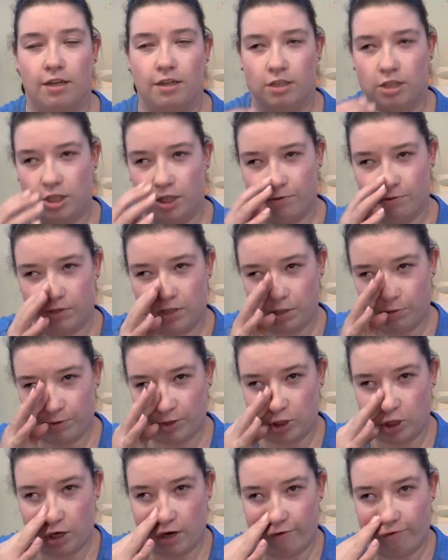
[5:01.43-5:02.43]
she would
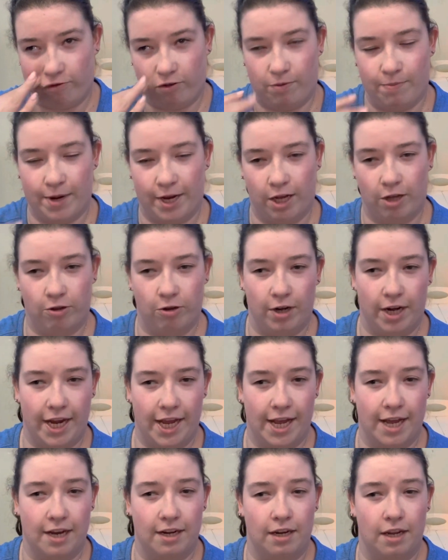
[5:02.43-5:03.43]
switch off with my other
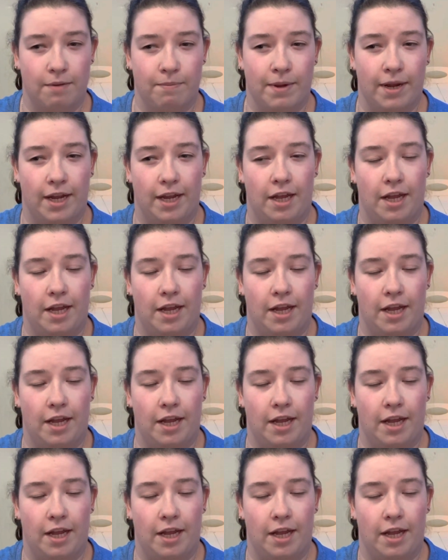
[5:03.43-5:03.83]
aunt and my